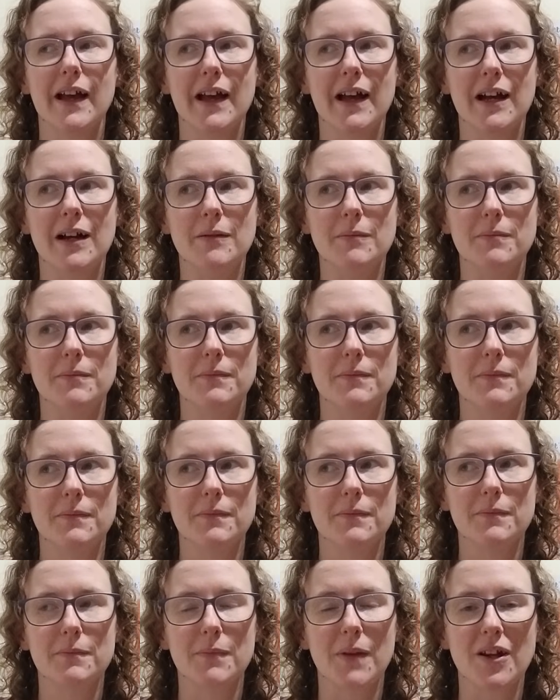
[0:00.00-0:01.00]

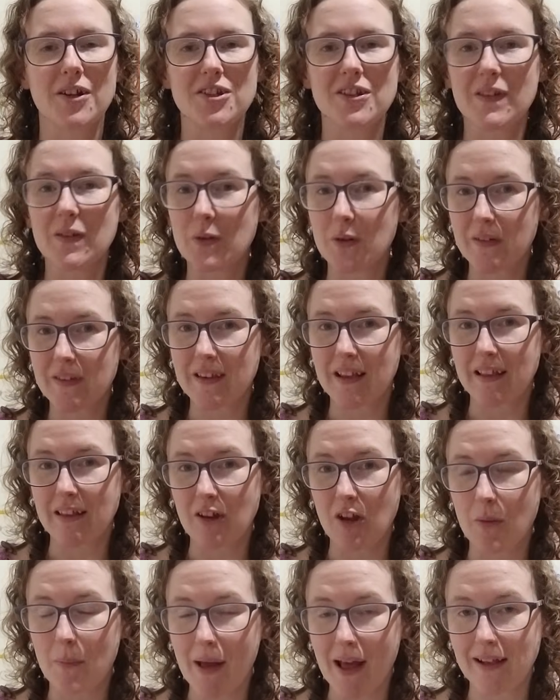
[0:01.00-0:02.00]
but she's not
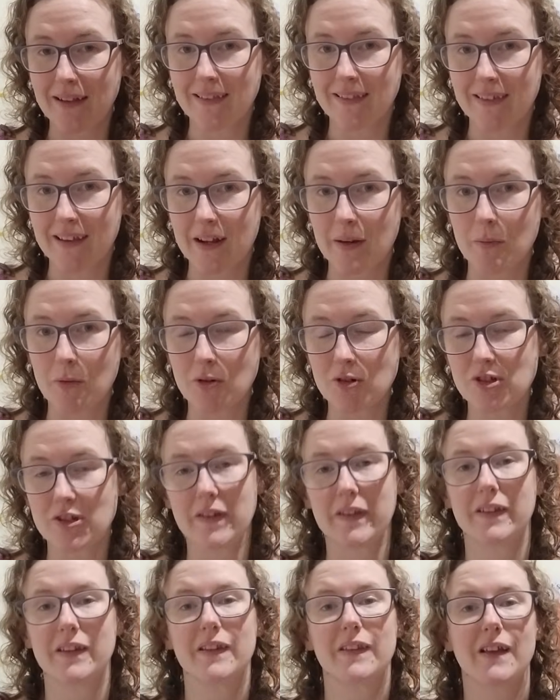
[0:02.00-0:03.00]
selling her patterns anymore.
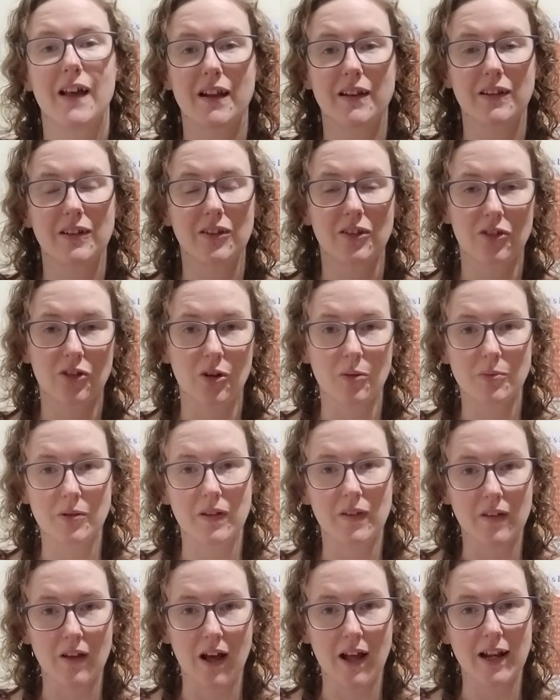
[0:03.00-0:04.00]
She's decided to stop
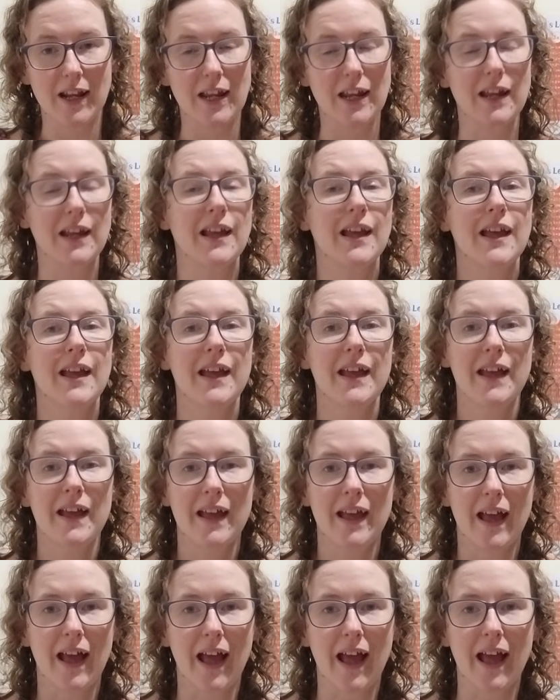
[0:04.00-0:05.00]
designing
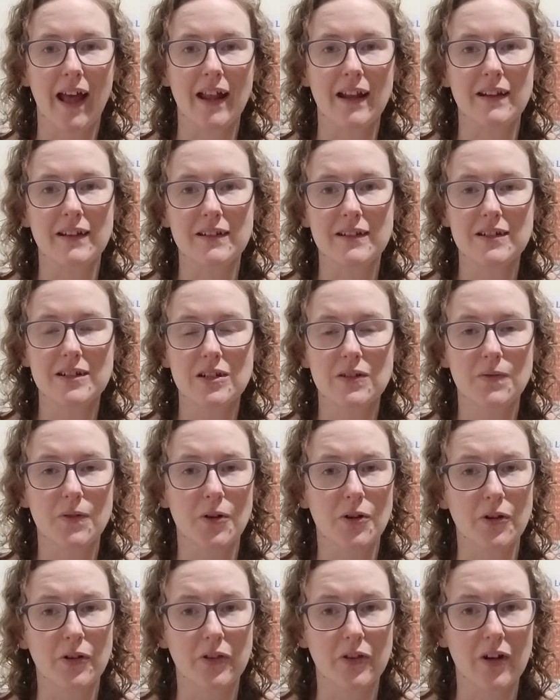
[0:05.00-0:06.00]
and to
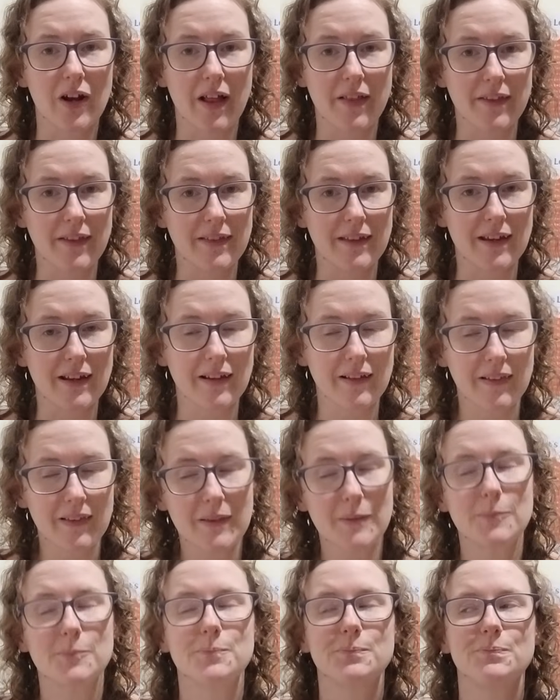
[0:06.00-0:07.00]
focus on other
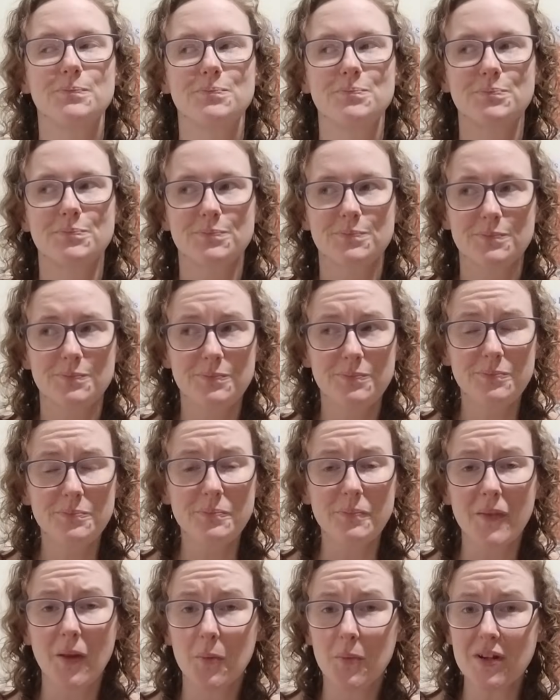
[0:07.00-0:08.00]
things,
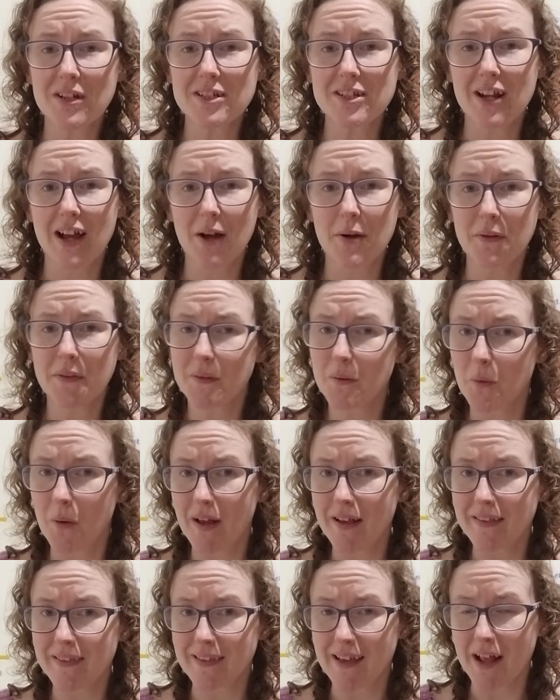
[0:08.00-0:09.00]
which I was
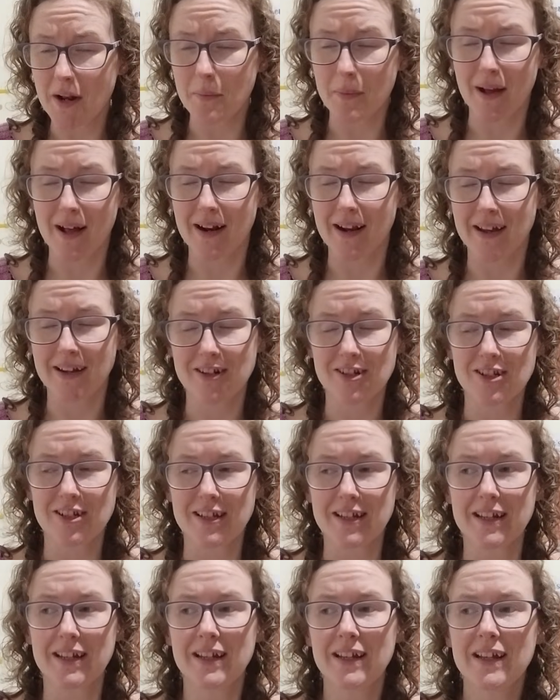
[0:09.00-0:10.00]
quite sad about
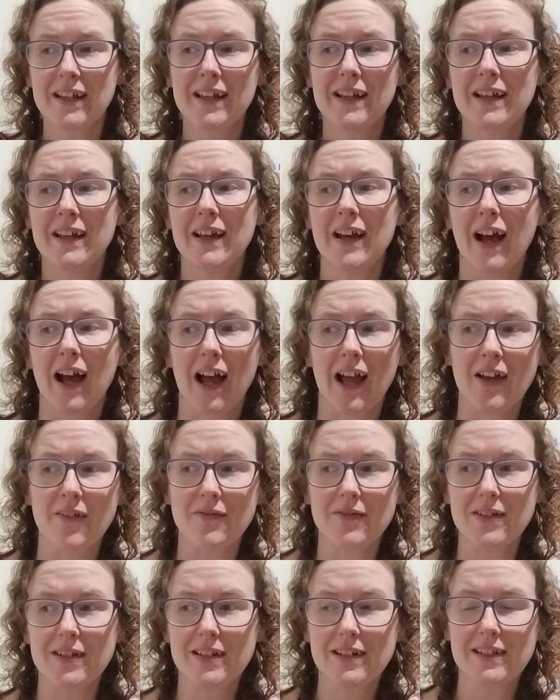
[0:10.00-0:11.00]
actually.
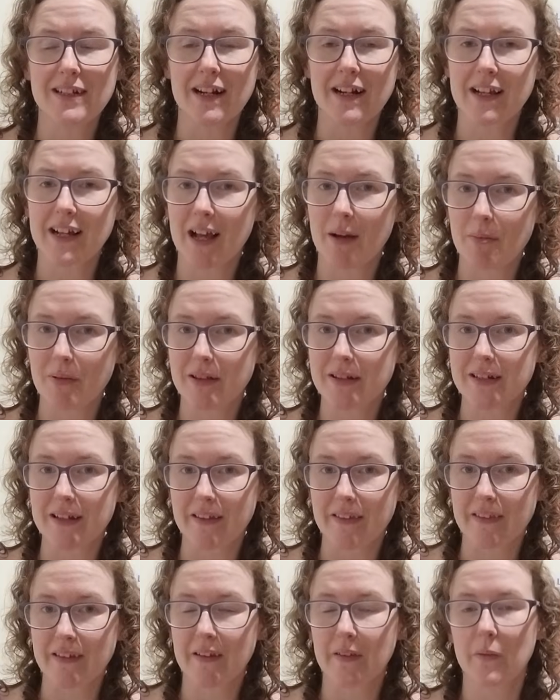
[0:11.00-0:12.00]
I've done a couple of
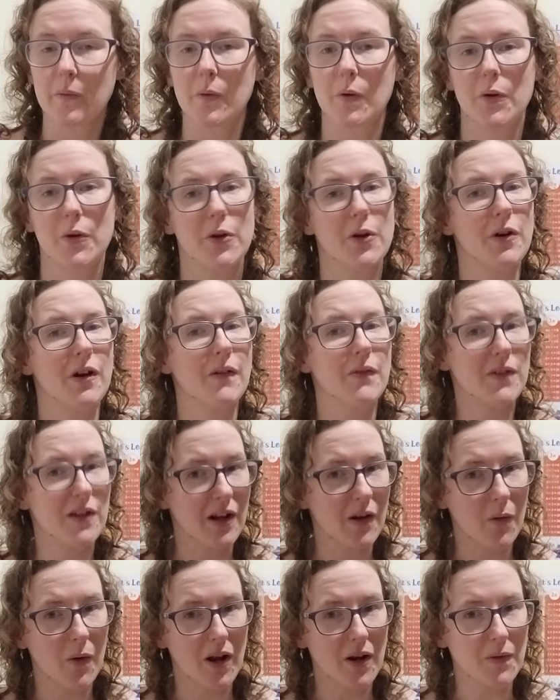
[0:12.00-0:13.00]
test knits for her. I've
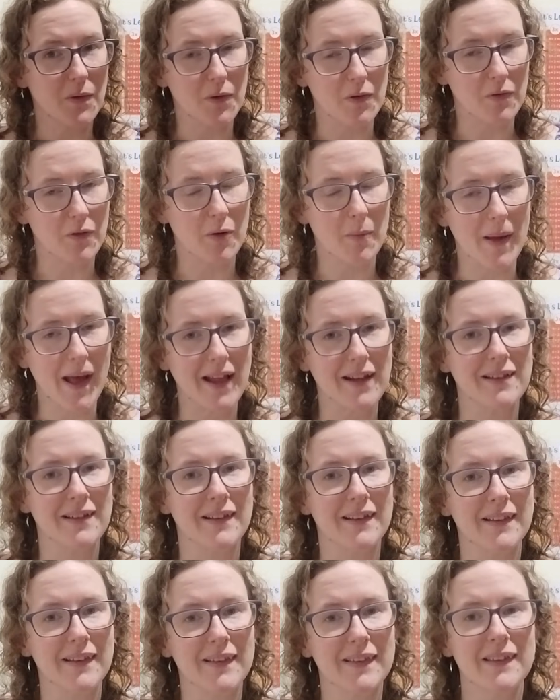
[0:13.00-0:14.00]
knit quite a few of her
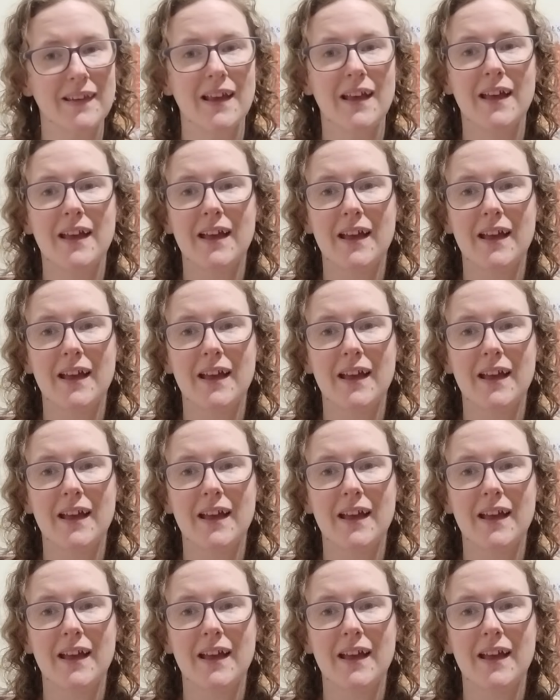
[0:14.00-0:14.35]
patterns.